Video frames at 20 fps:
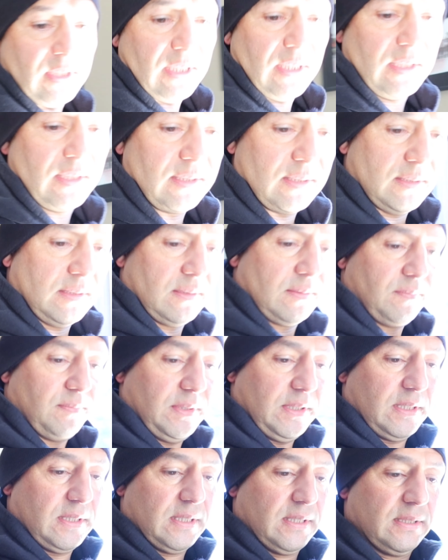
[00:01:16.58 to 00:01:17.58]
that?
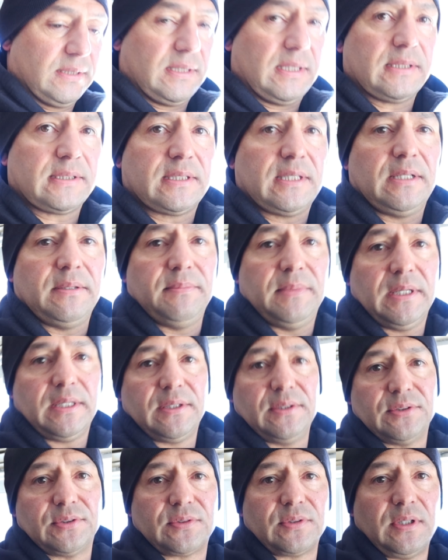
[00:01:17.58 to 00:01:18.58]
Because that's going to
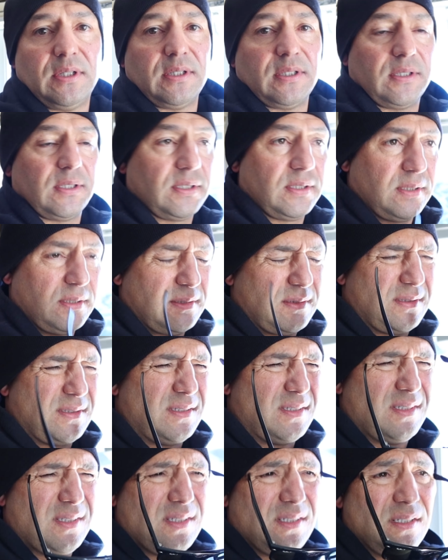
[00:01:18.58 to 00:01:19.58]
make you stronger.
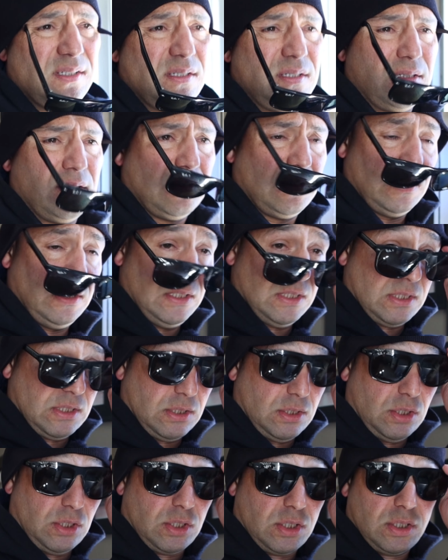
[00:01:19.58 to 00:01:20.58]
You're
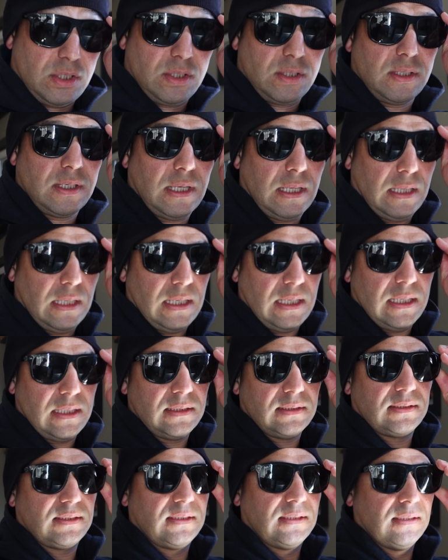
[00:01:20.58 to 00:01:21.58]
going to learn a
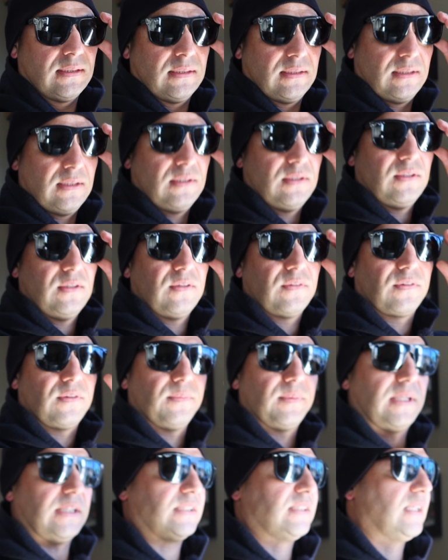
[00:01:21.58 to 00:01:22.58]
lot
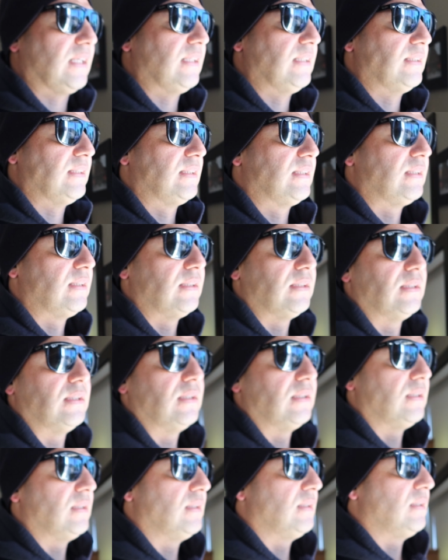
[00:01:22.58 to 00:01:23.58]
from that challenge.
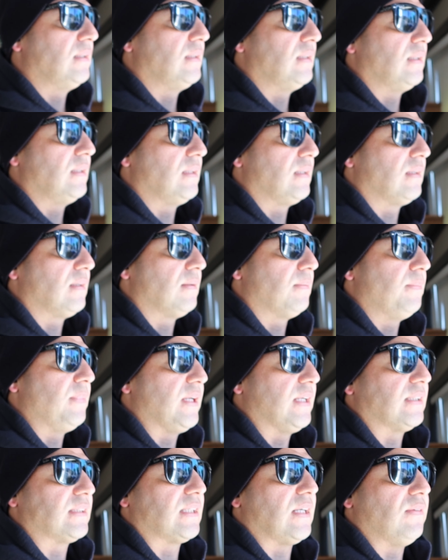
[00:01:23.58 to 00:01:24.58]

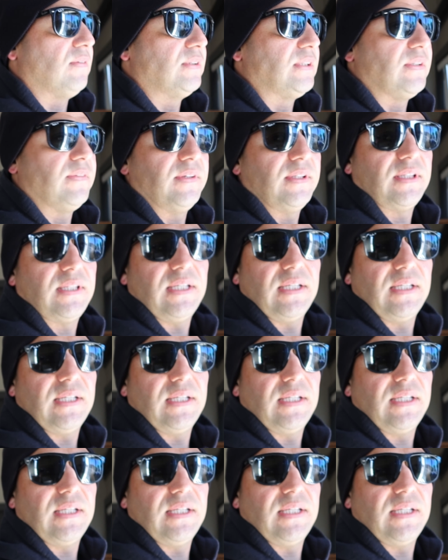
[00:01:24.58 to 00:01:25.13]
Because I was even